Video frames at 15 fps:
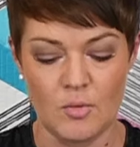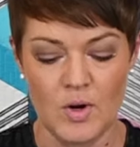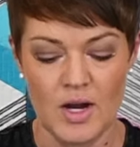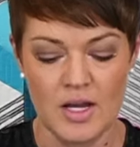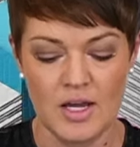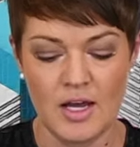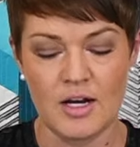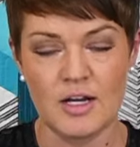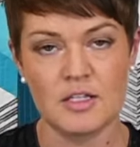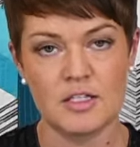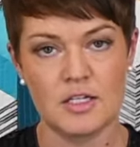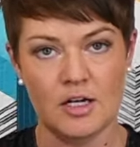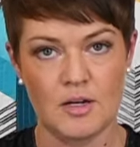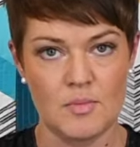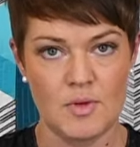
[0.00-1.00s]
white, and it's
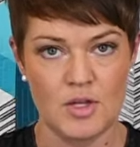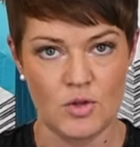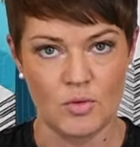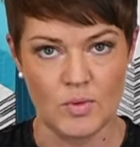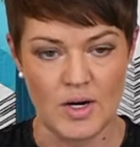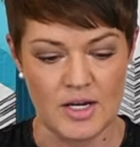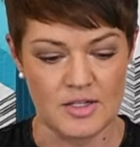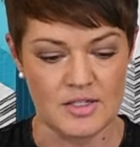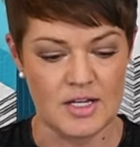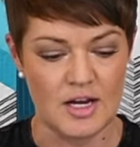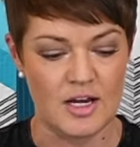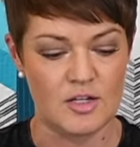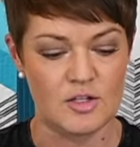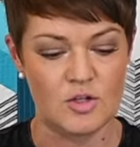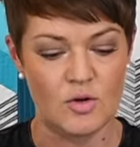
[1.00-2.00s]
going to be the right
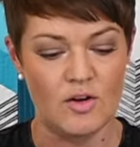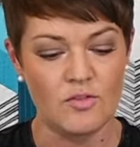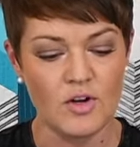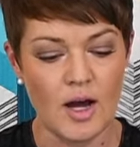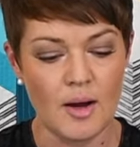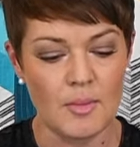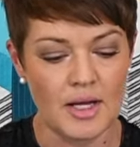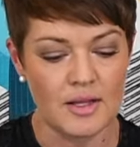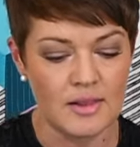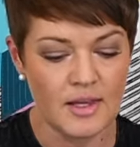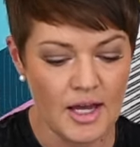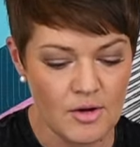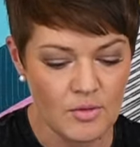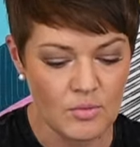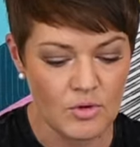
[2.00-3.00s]
side. So I've got my
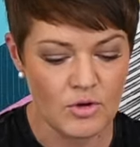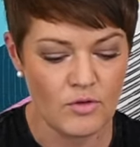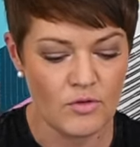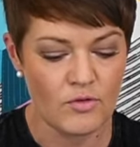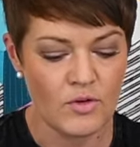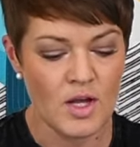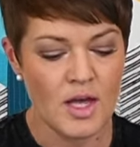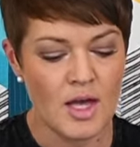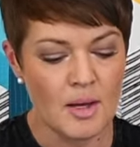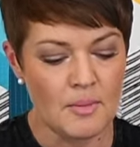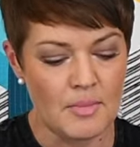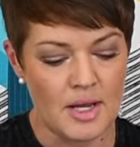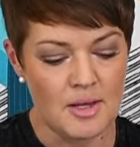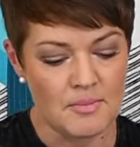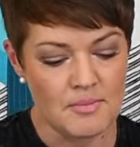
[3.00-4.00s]
light roof,
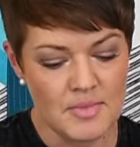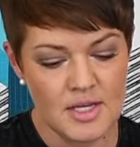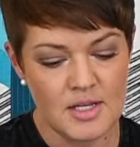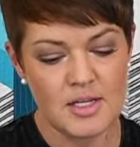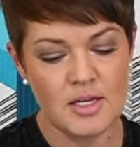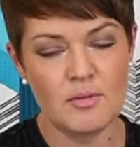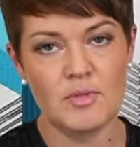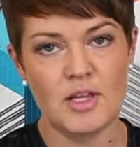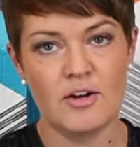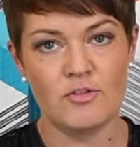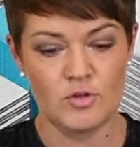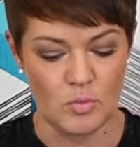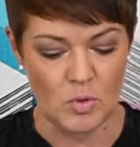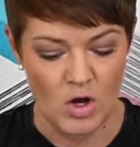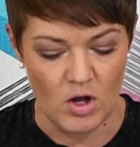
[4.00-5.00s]
my medium
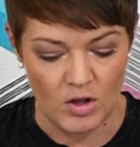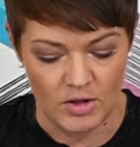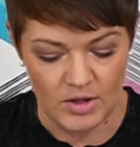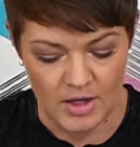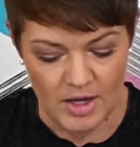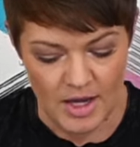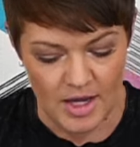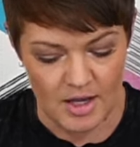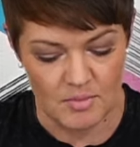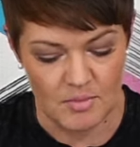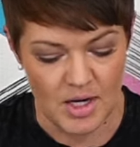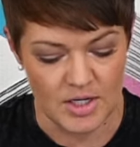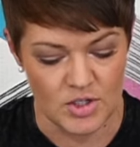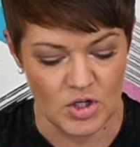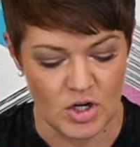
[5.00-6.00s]
left wall, and
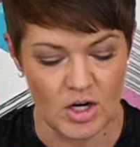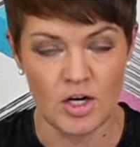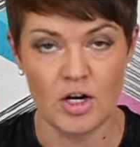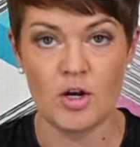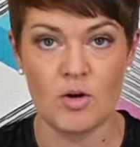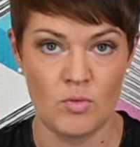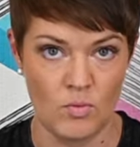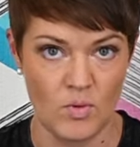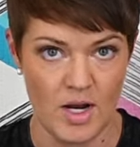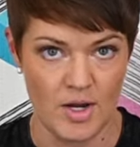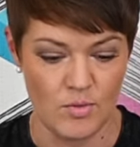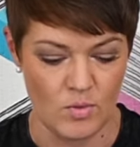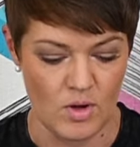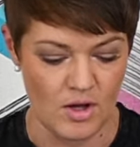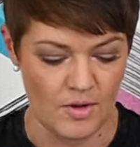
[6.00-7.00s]
my dark
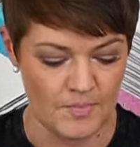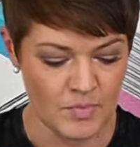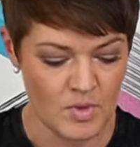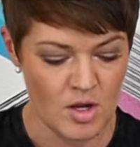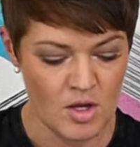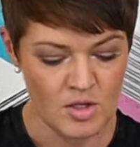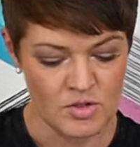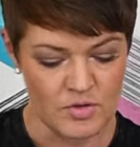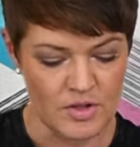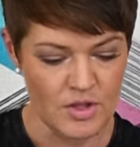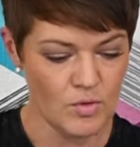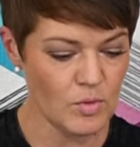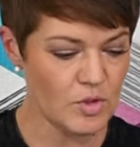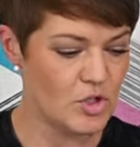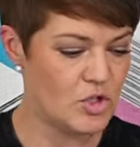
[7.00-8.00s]
right wall. So I
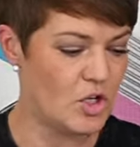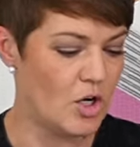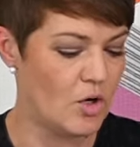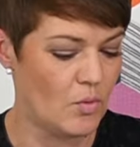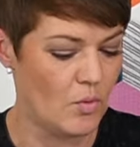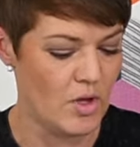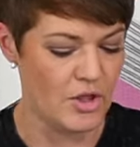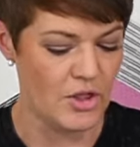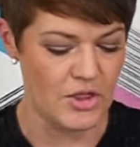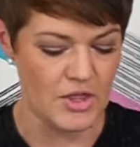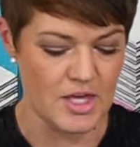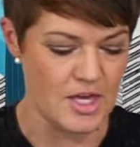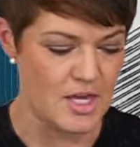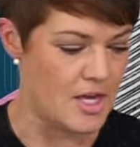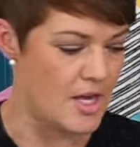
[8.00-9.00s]
think we'll start with
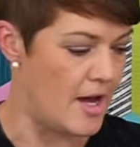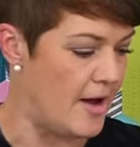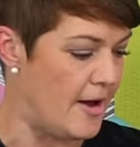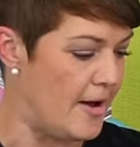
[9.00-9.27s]
the